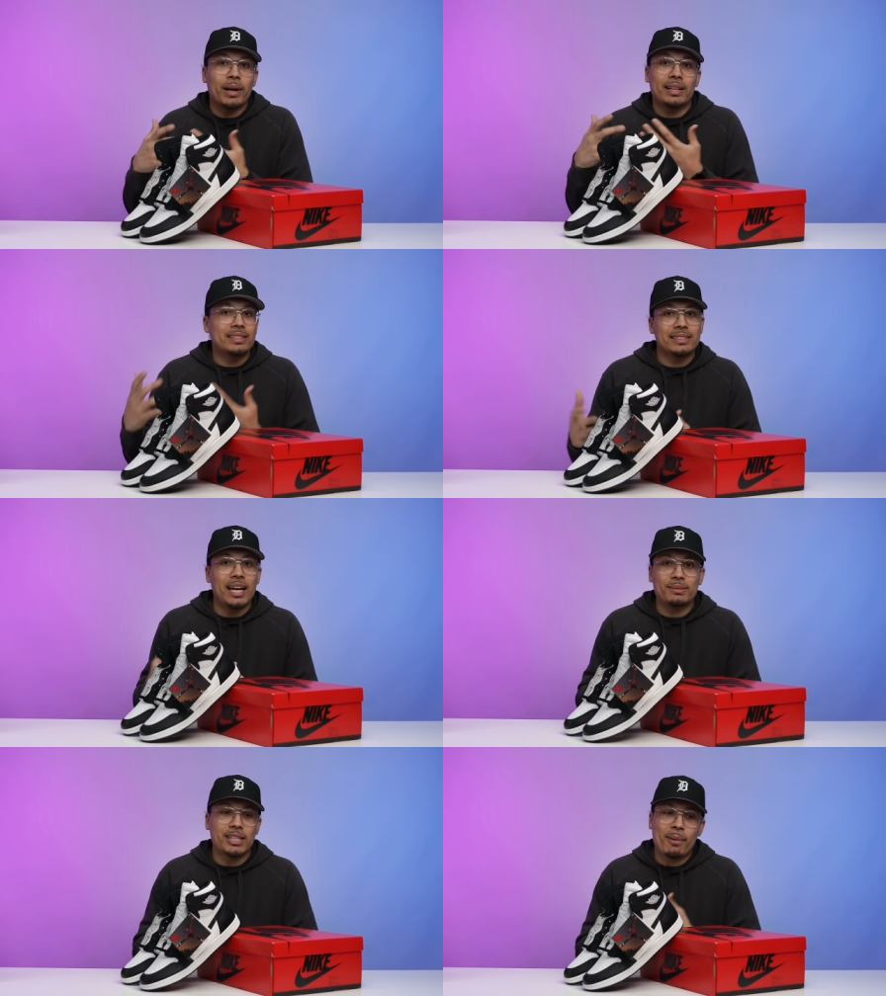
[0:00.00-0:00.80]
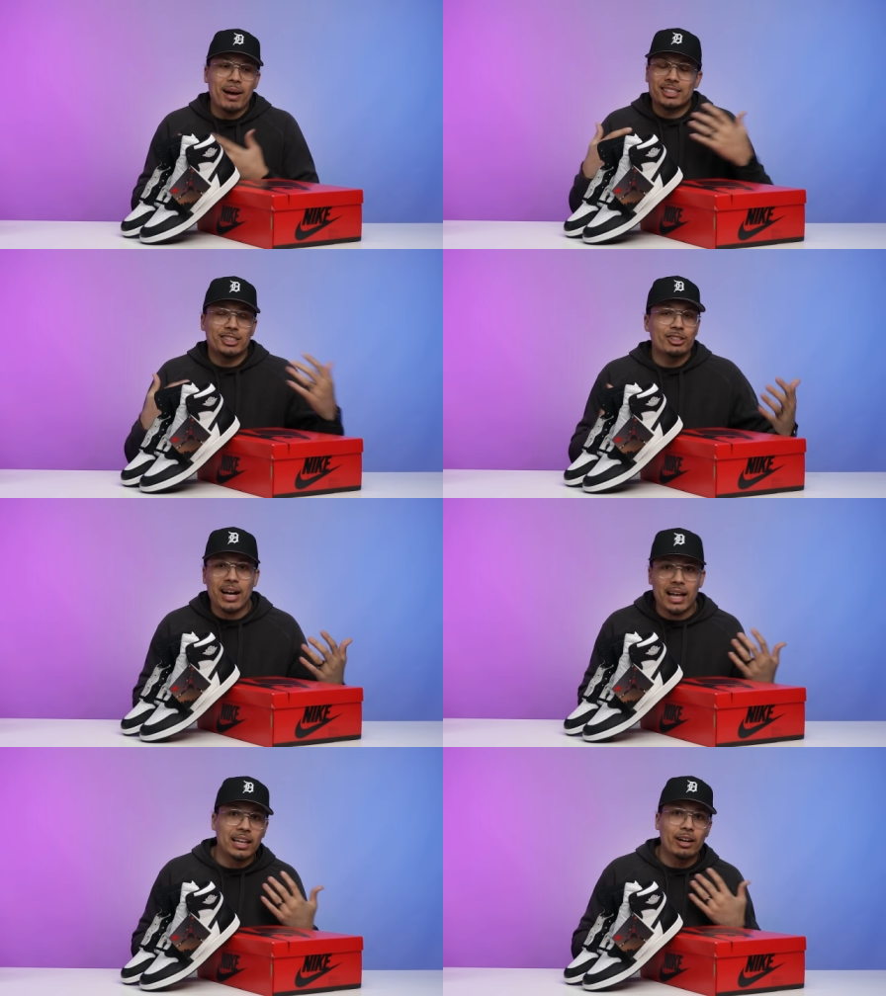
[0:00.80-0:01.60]
but at the same time, I still
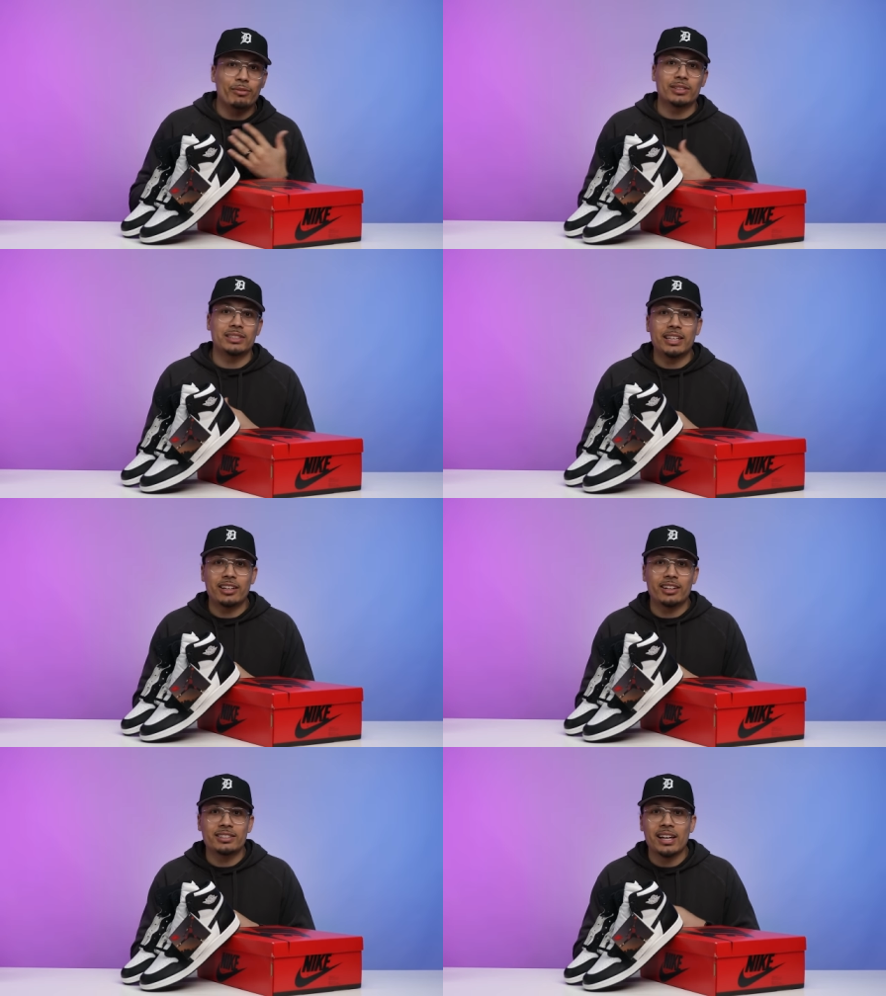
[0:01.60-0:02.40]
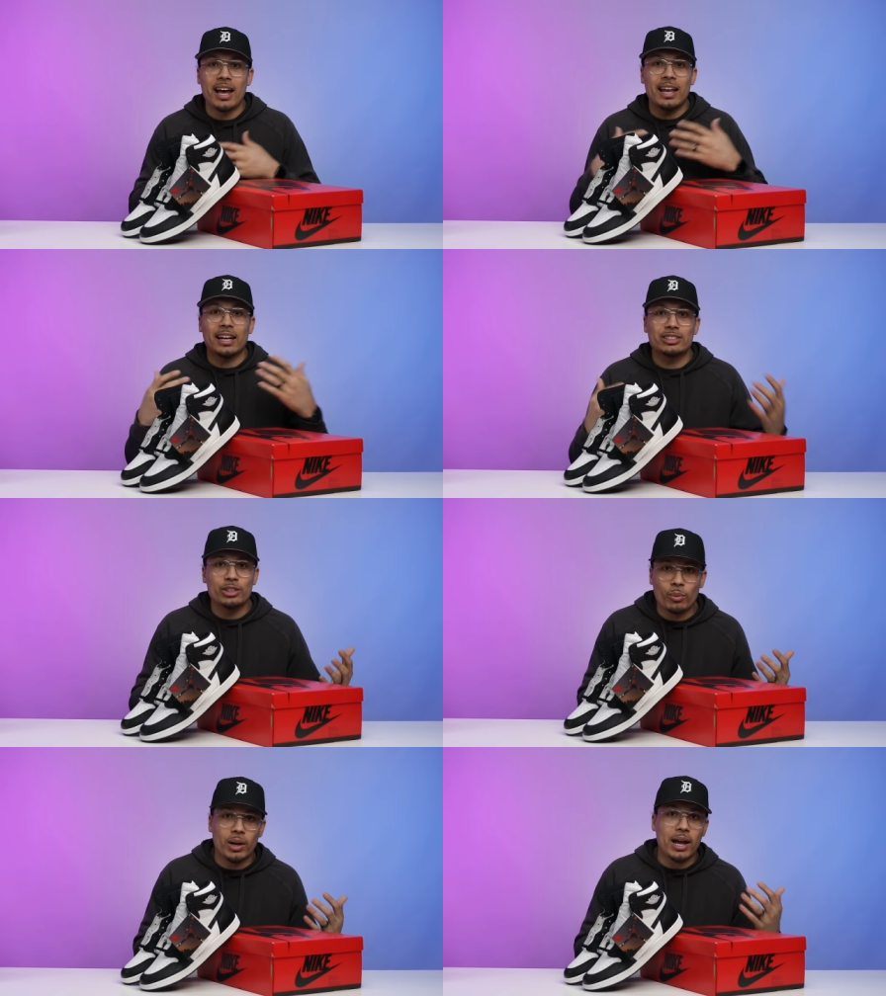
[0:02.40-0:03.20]
got love for sneakers and I
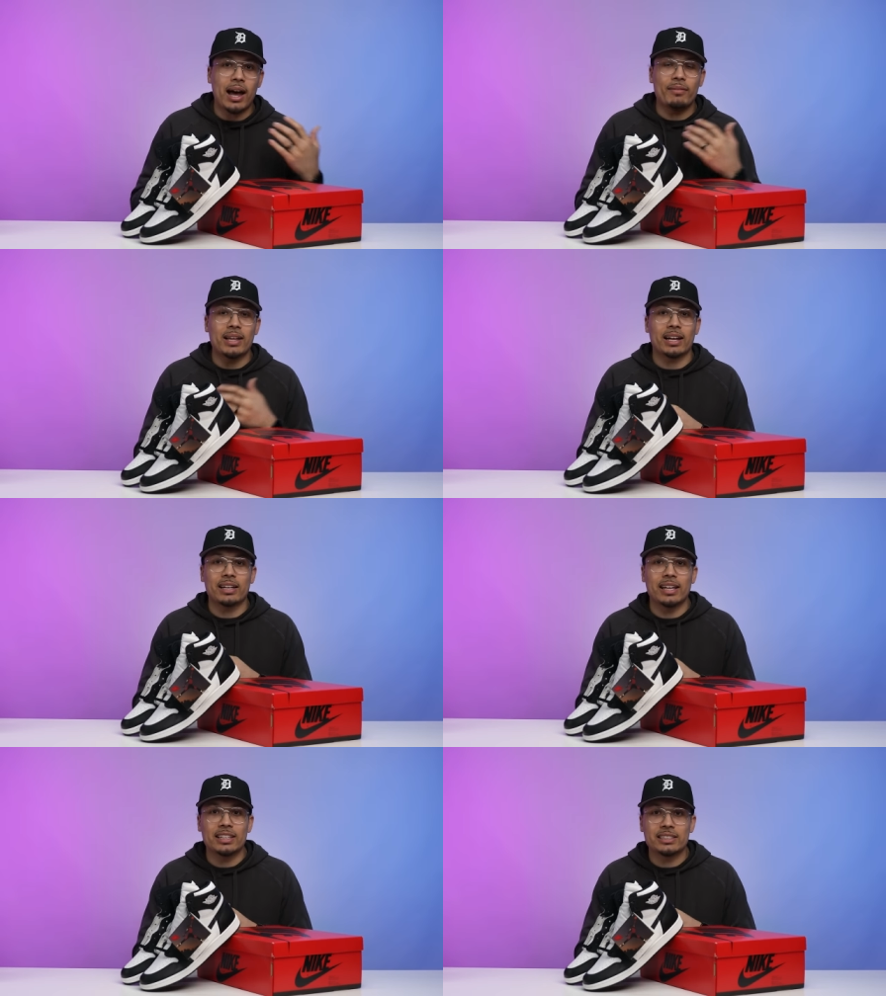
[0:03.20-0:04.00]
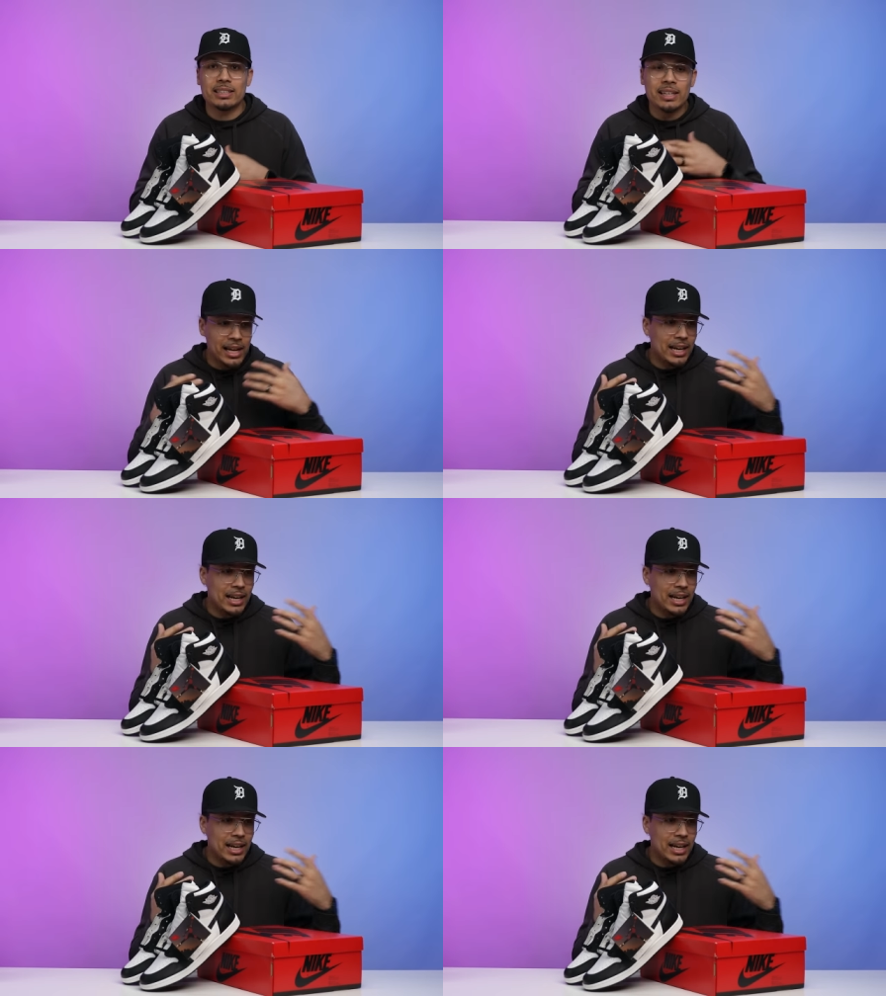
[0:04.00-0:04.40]
still wanna have that collection.